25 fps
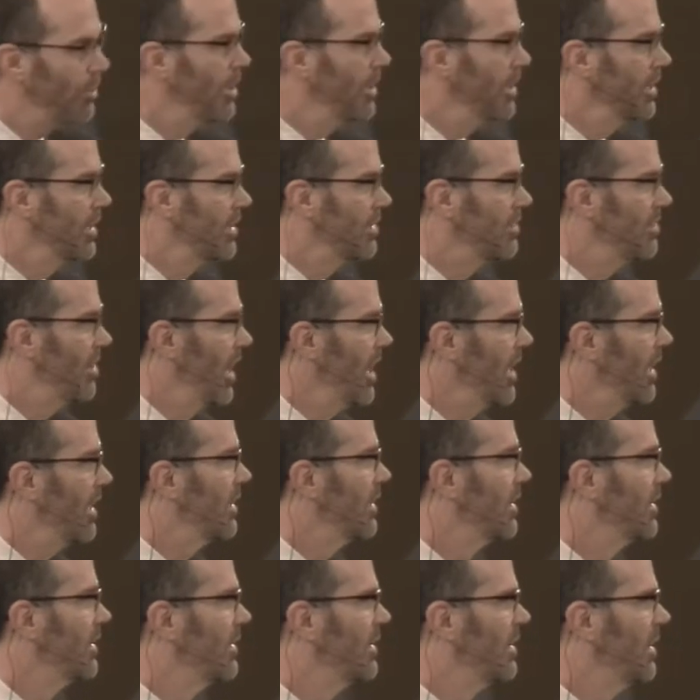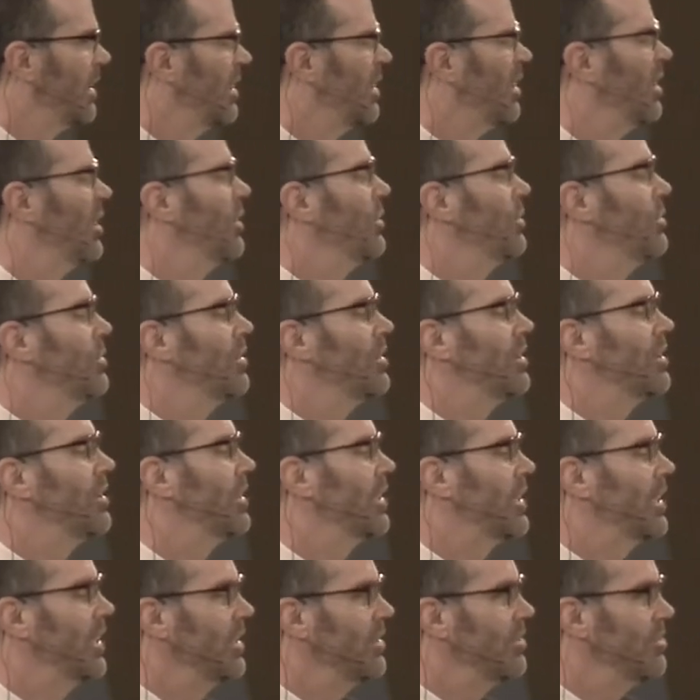I want you to take a lone
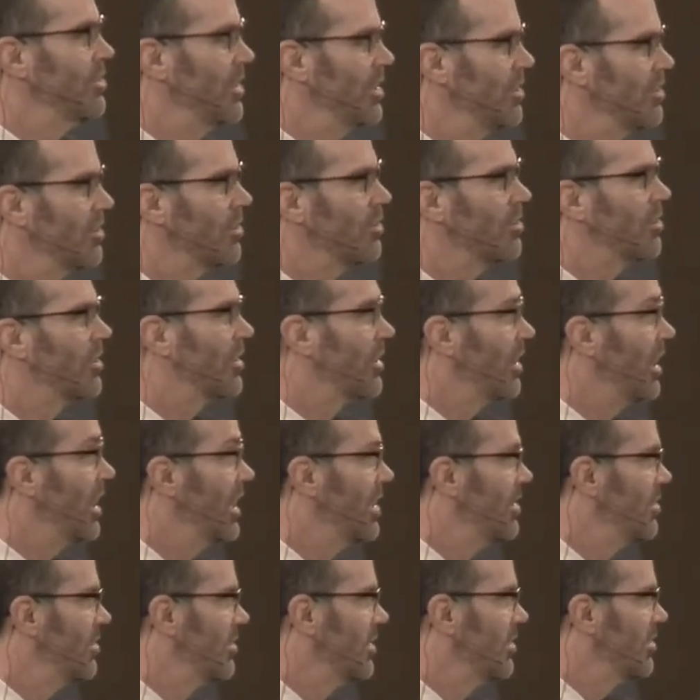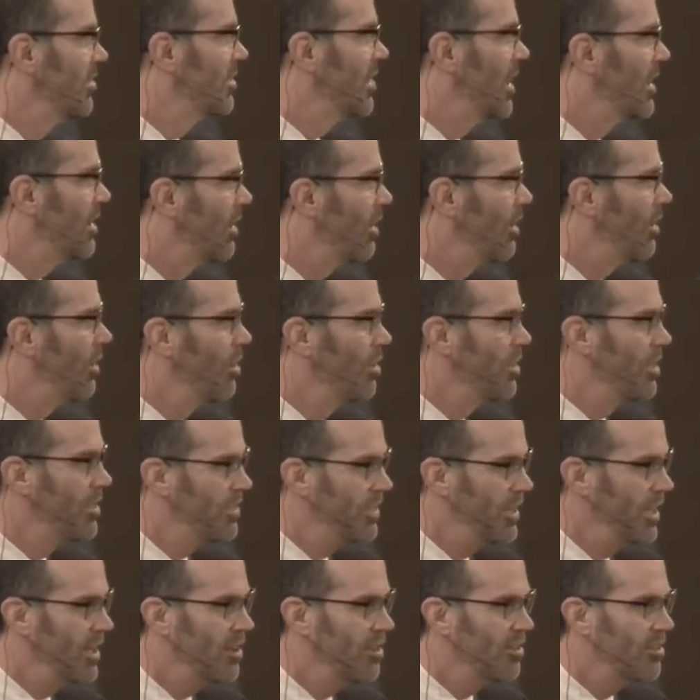look at Jesus Christ instead of all
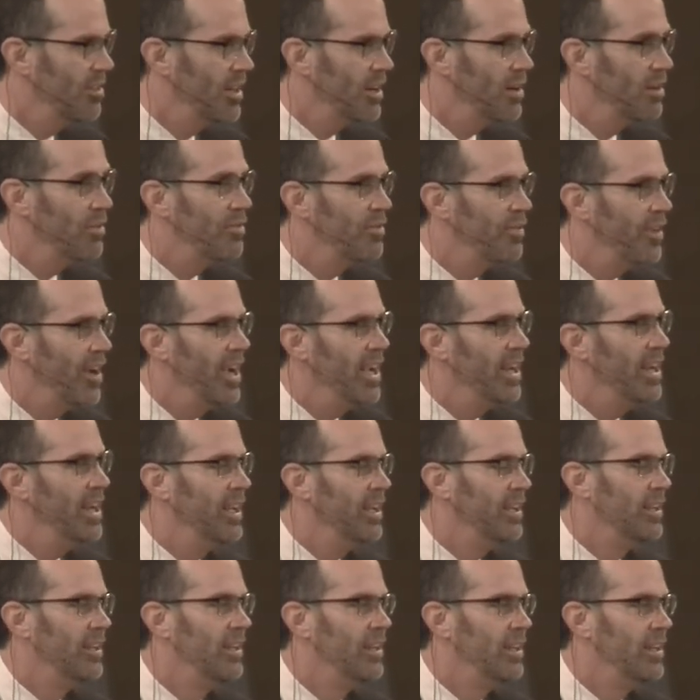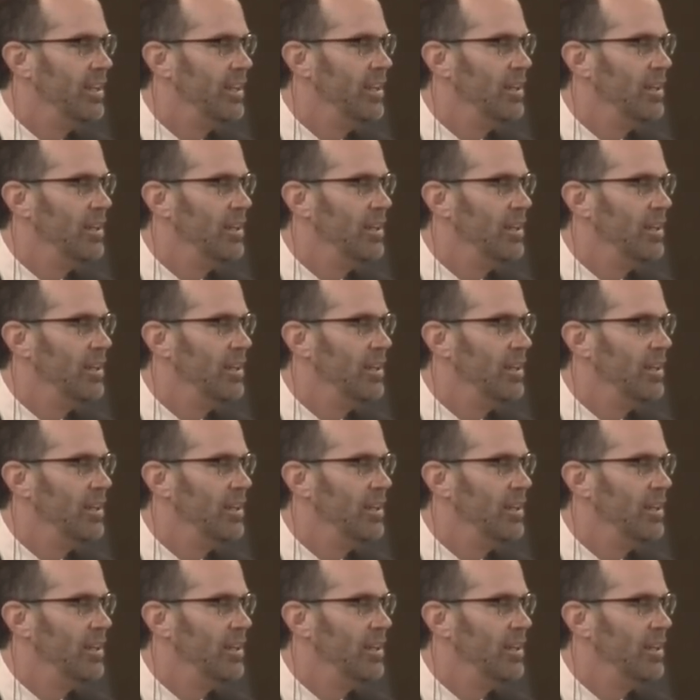the things that are fighting